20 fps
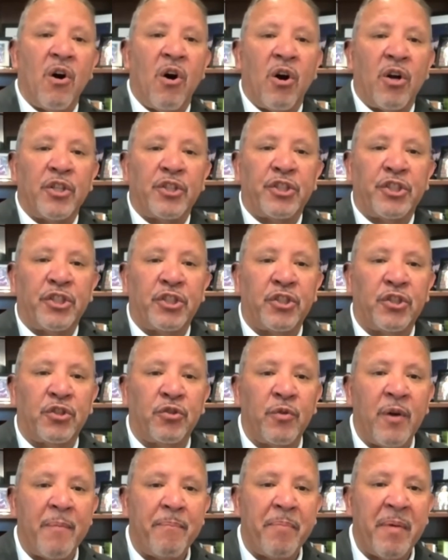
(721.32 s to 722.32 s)
are
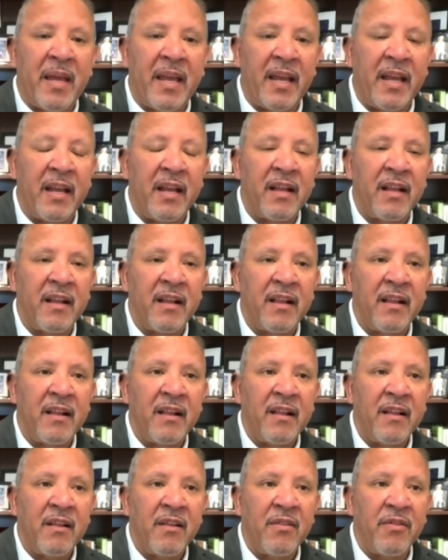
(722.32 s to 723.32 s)
stripping
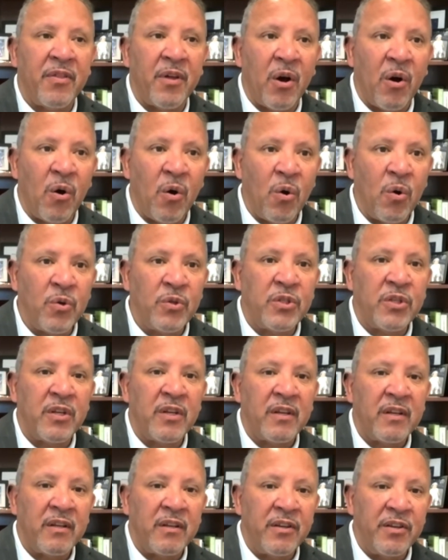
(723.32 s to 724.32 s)
those
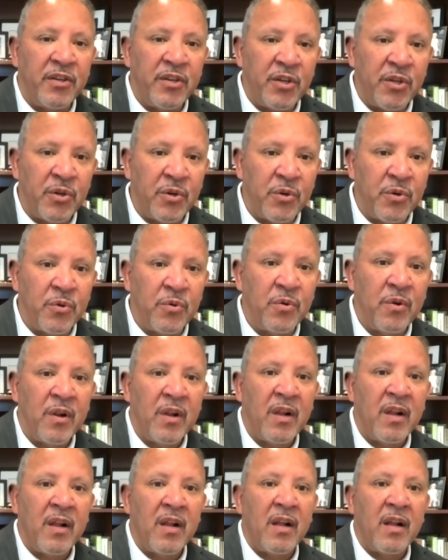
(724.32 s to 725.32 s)
new
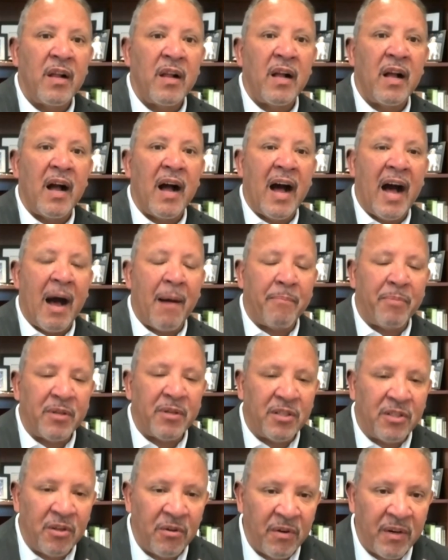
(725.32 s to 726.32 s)

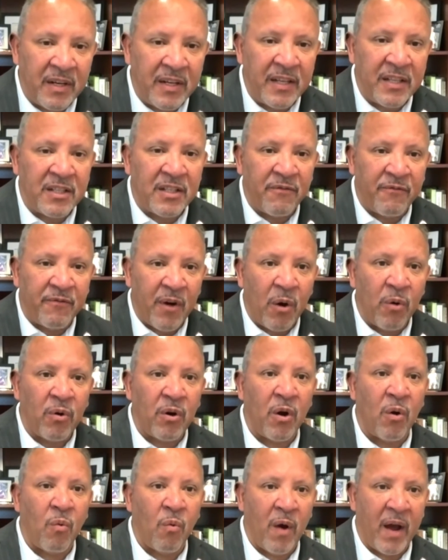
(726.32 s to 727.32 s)
opportunities to
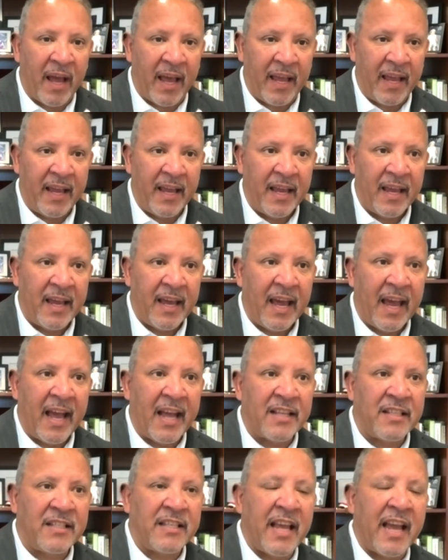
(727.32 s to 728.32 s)
vote away
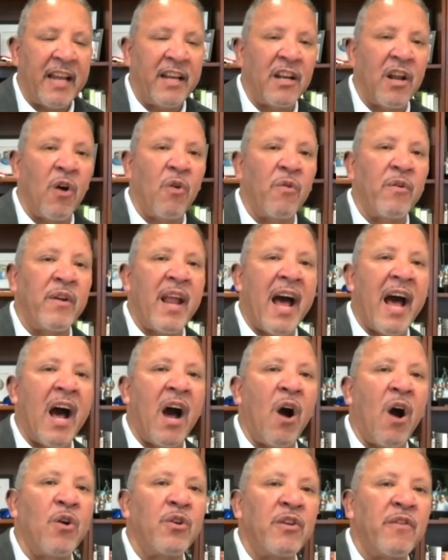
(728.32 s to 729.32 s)
and saying, no,
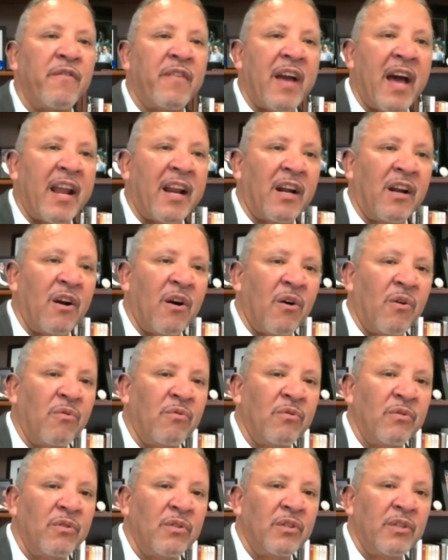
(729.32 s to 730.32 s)
now you've got to
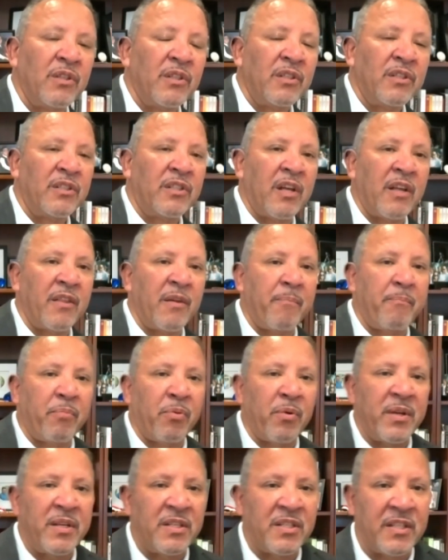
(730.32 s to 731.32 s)
go to the
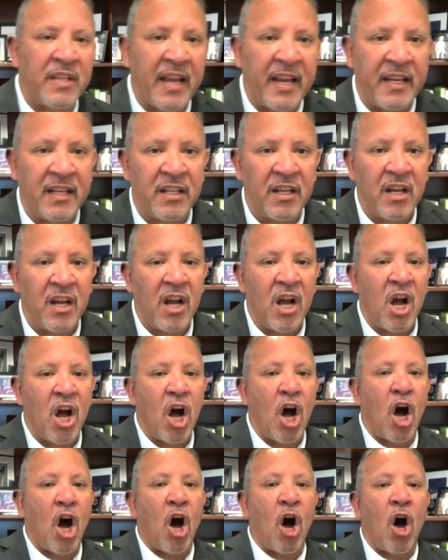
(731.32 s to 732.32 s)
precinct
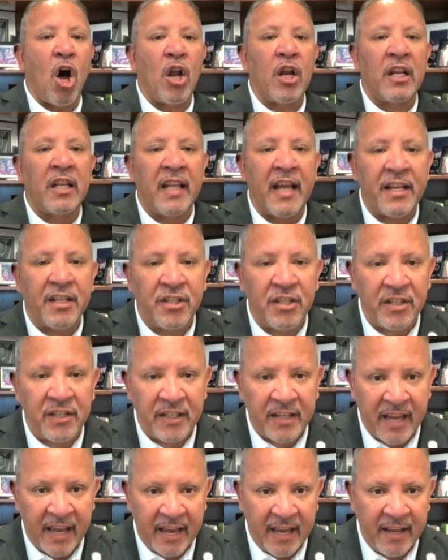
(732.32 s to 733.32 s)
on
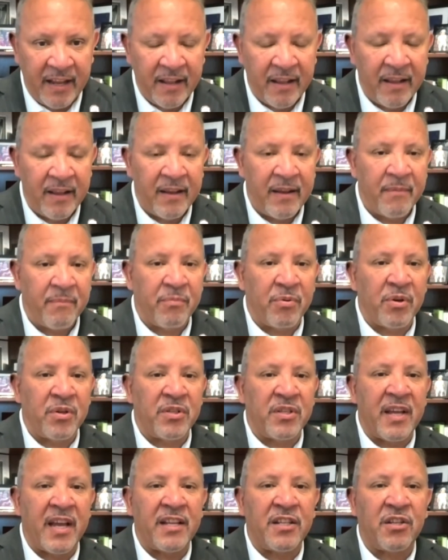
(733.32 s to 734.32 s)
election day
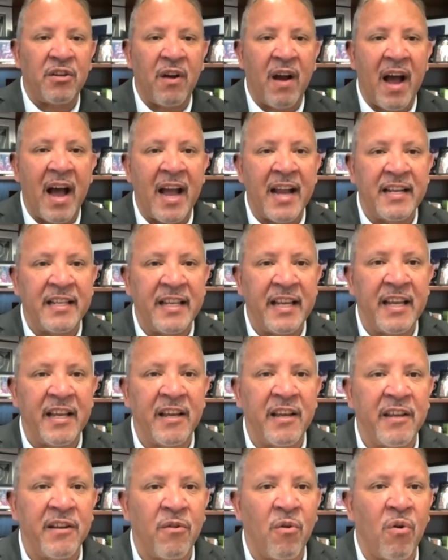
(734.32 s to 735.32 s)
present your
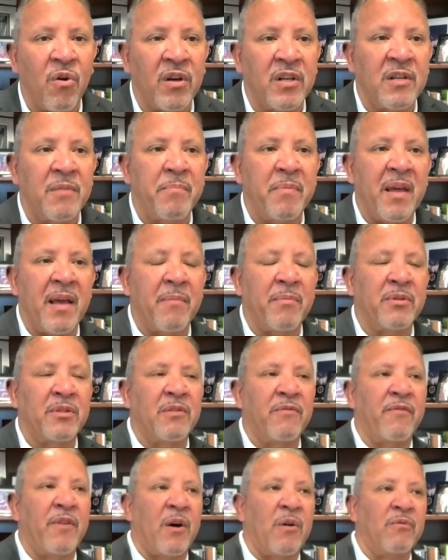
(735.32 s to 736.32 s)
ID in order to be able
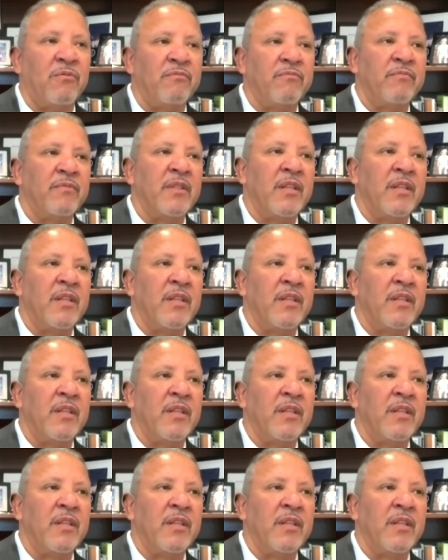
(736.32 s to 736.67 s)
to vote.